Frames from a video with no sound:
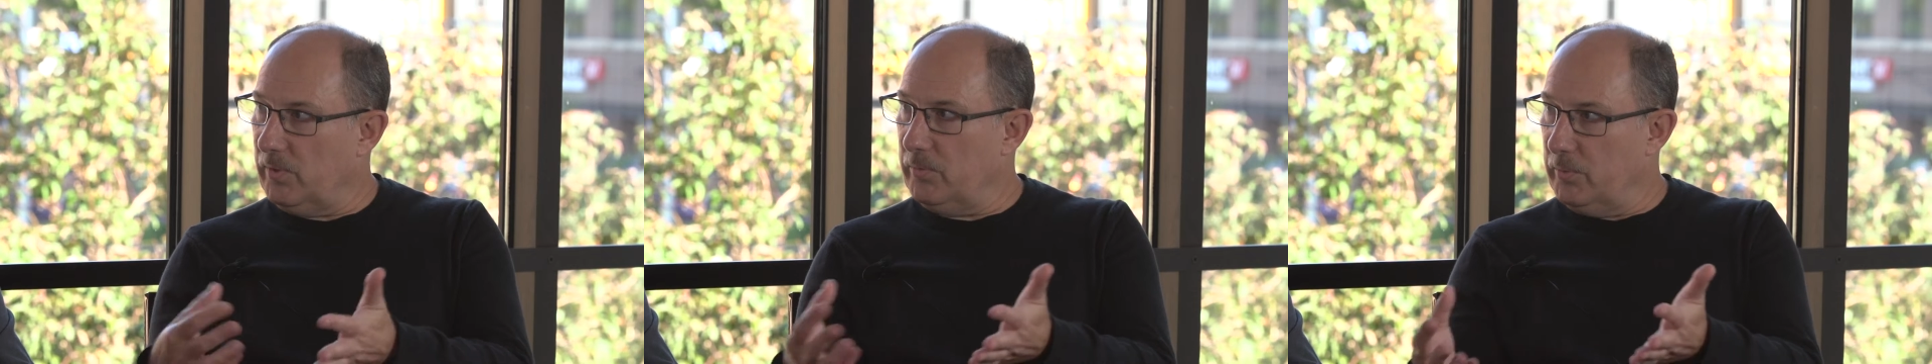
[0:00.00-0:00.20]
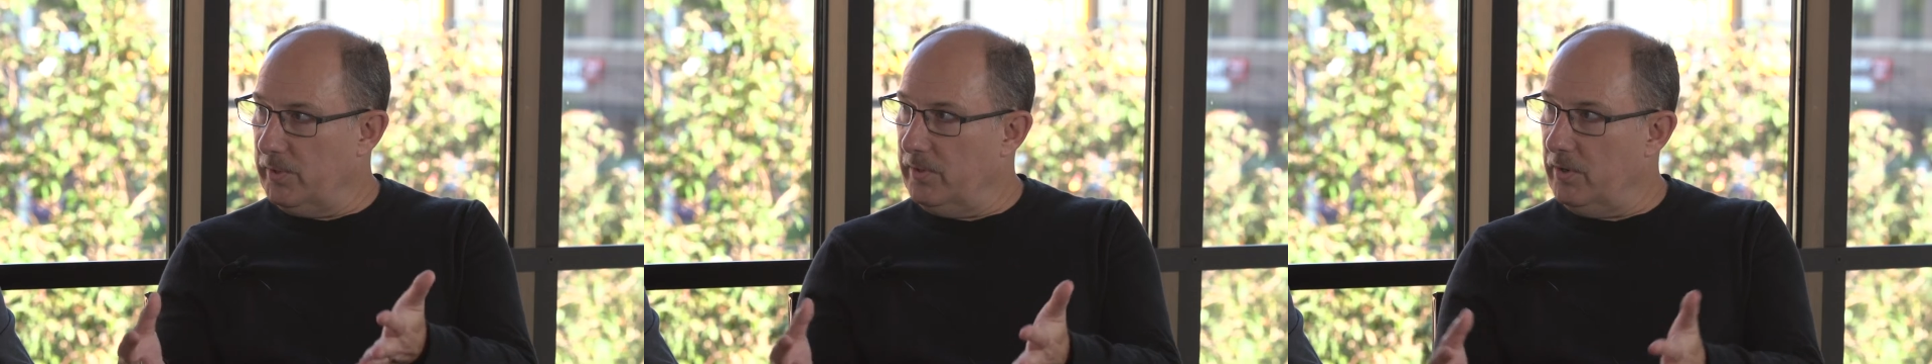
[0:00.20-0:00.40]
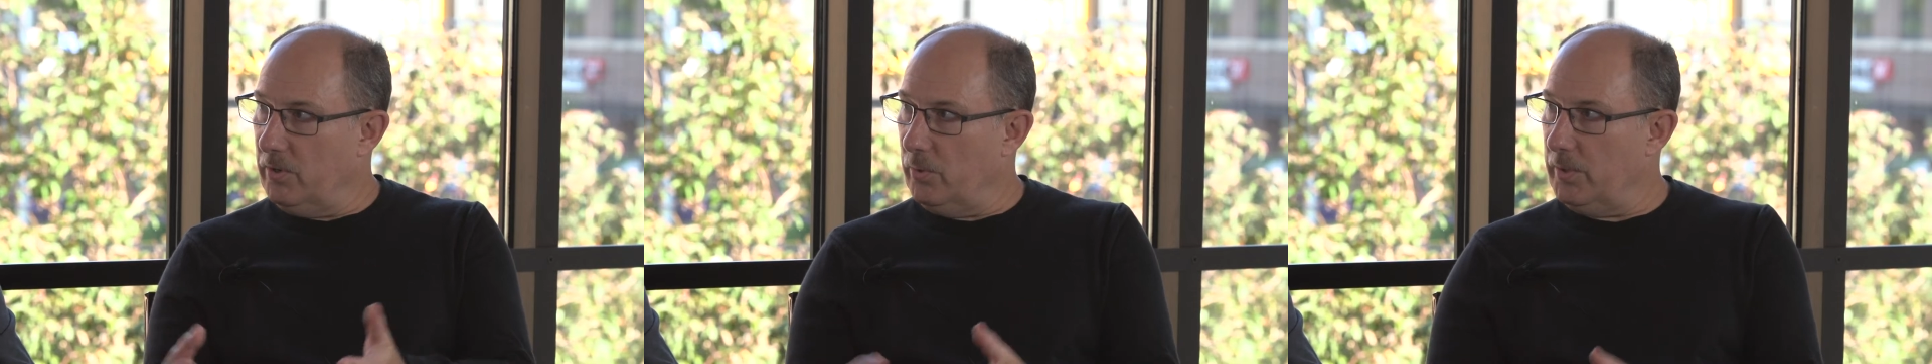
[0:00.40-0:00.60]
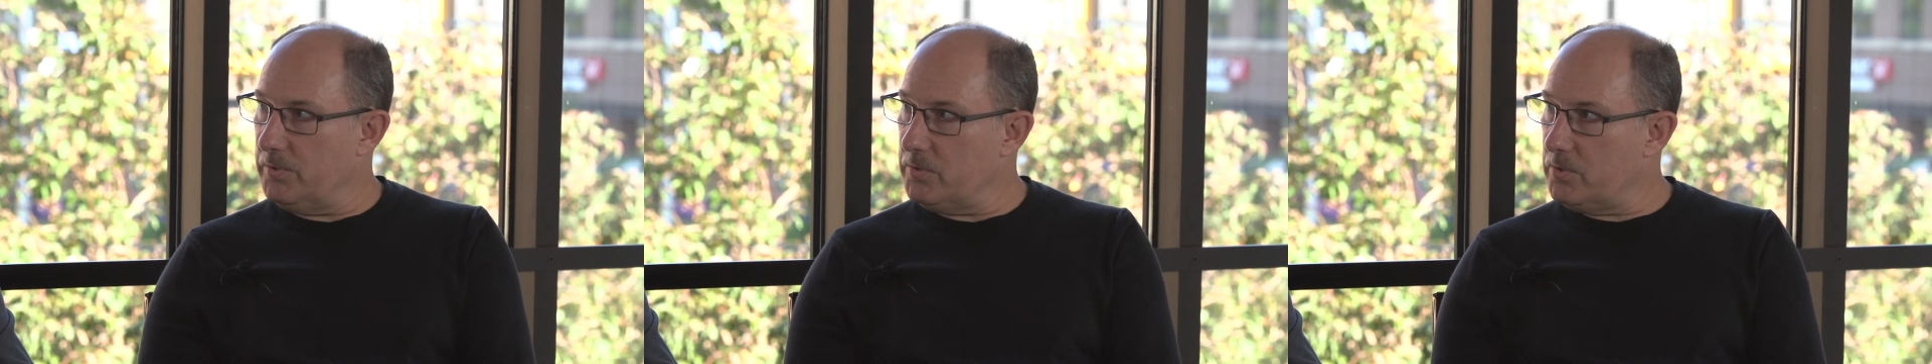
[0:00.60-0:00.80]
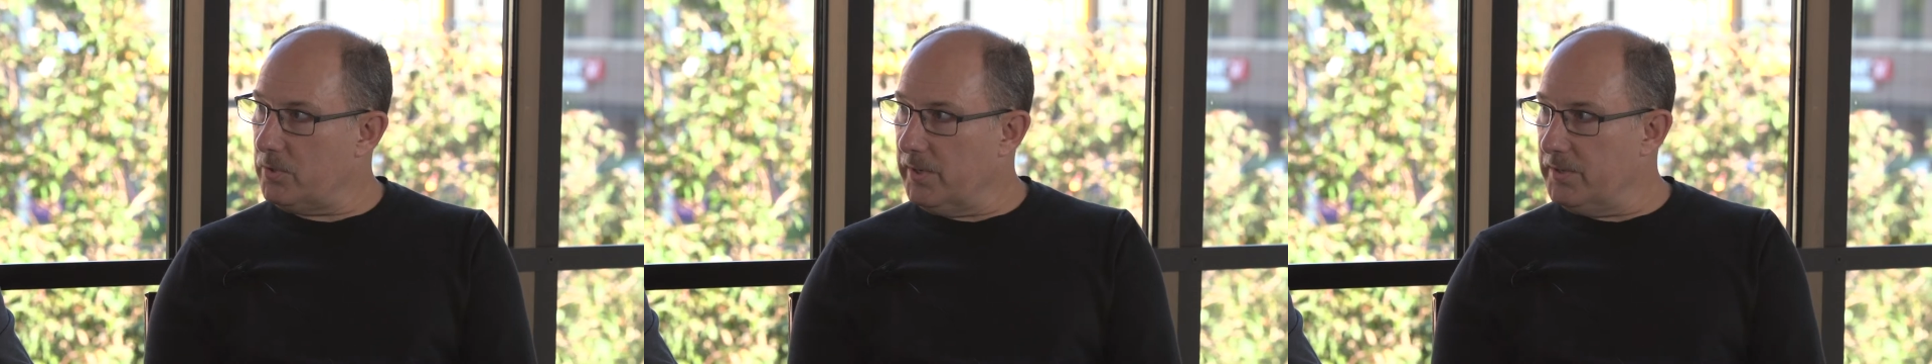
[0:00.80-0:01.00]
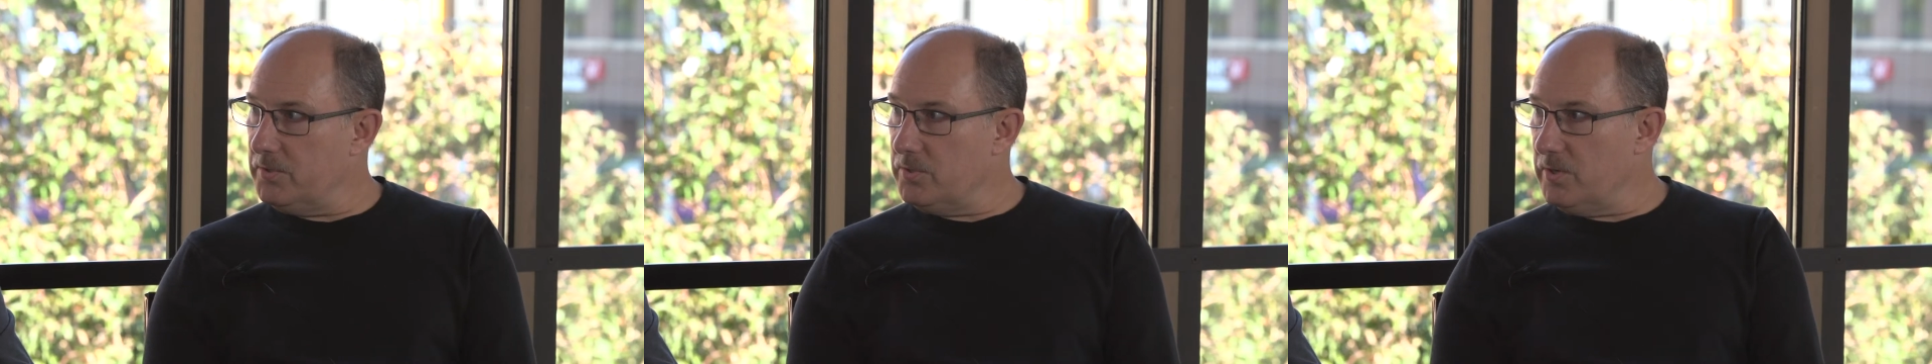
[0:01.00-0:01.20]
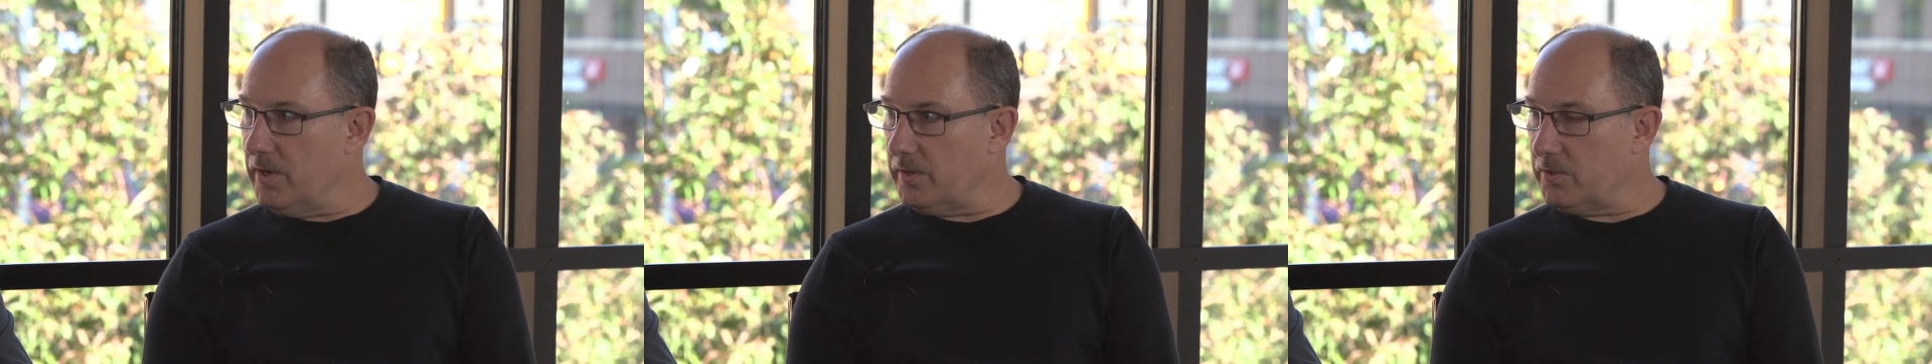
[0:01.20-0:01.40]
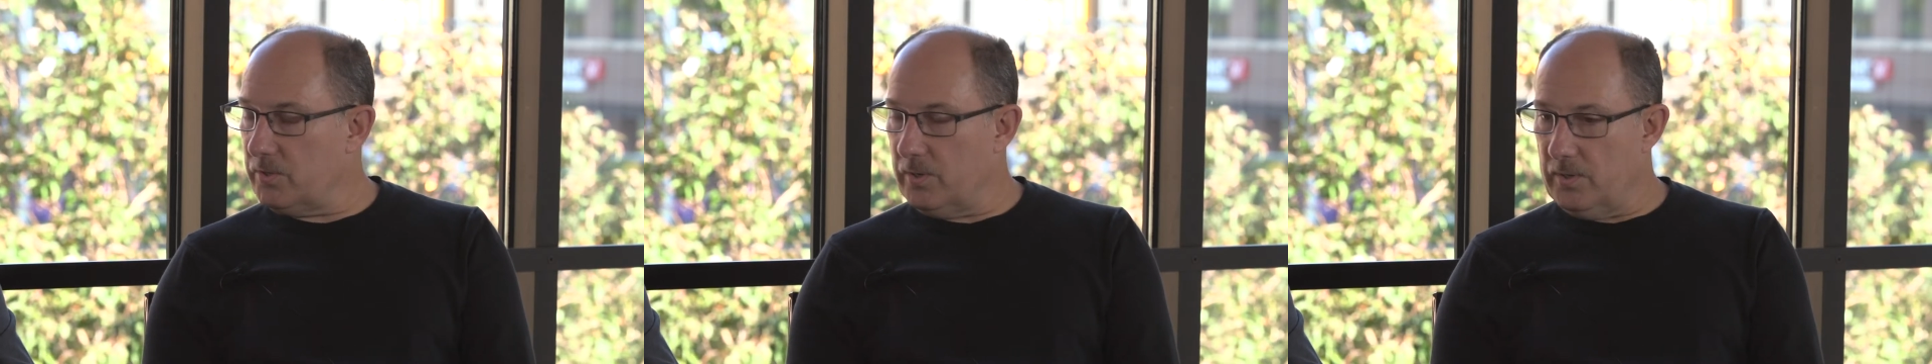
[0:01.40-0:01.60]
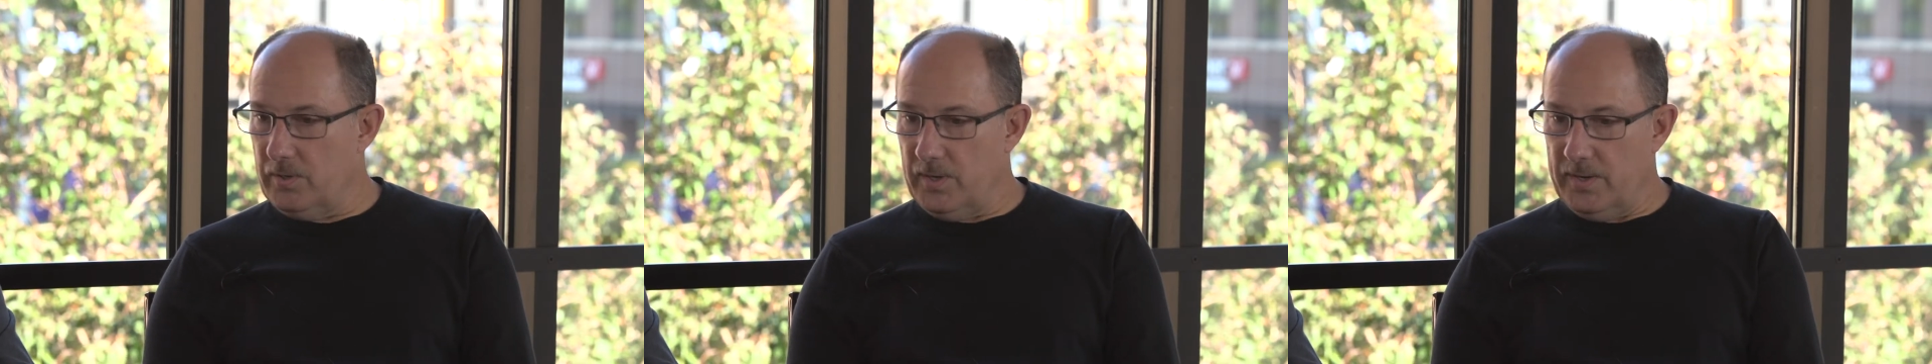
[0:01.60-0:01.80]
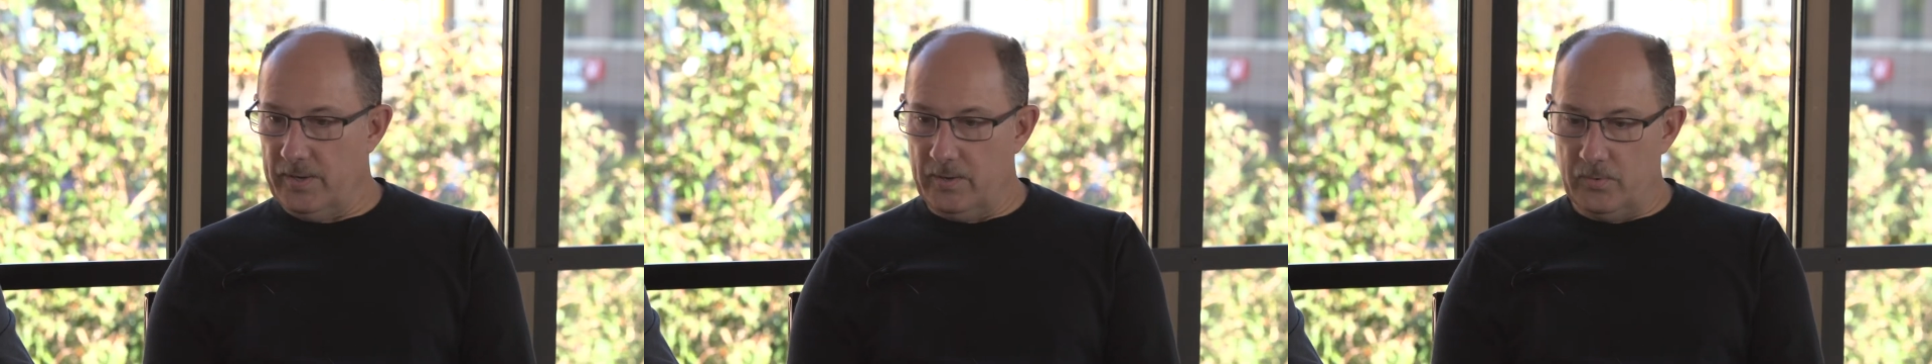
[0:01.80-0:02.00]
what we know as transduction
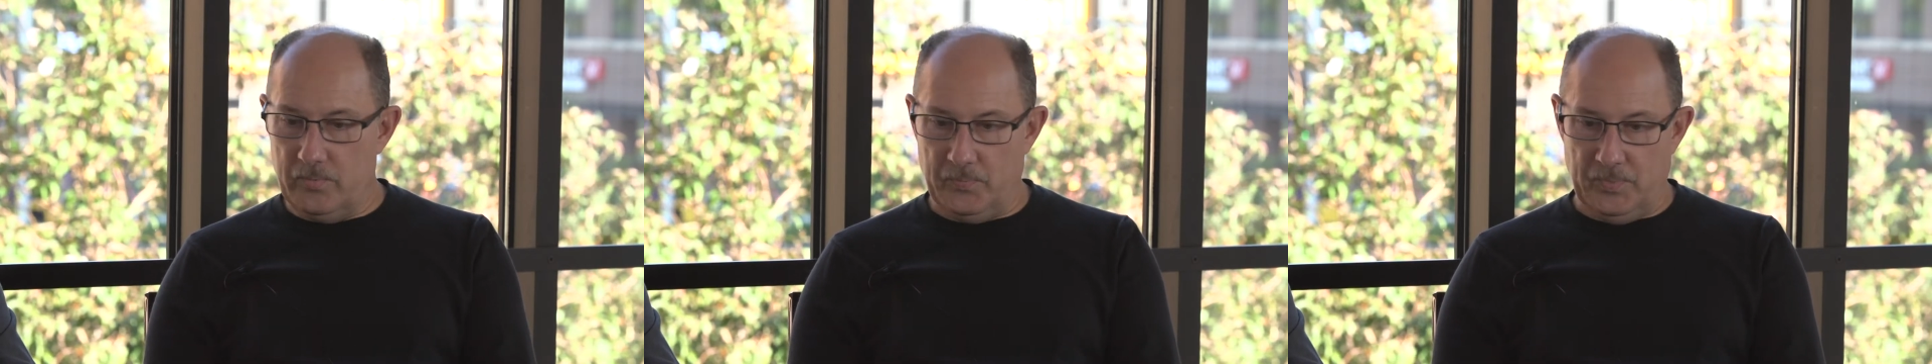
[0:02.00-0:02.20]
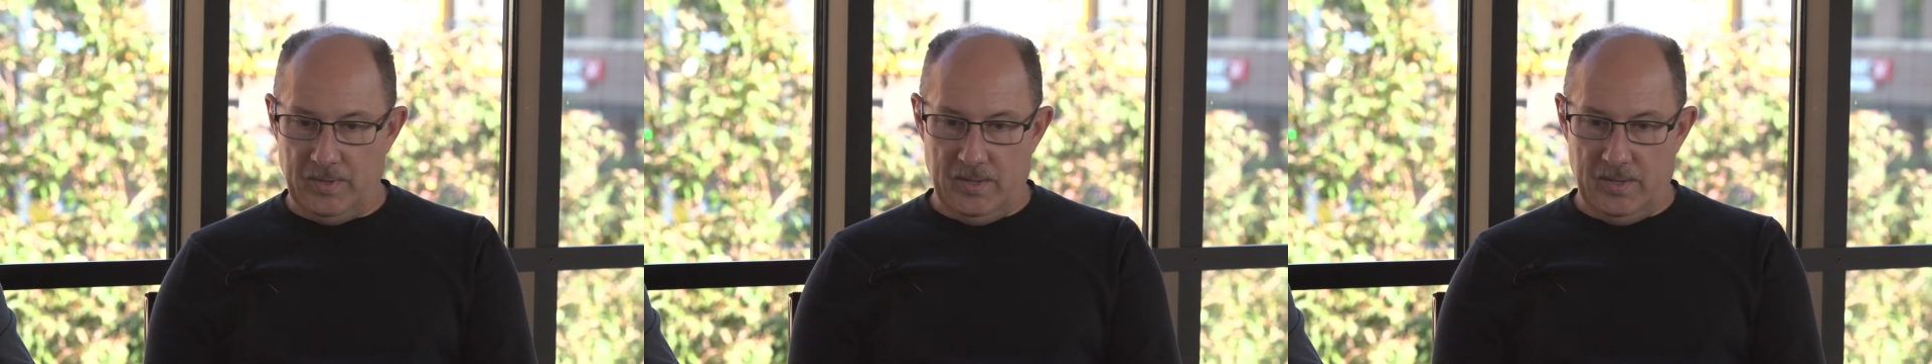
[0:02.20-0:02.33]
now.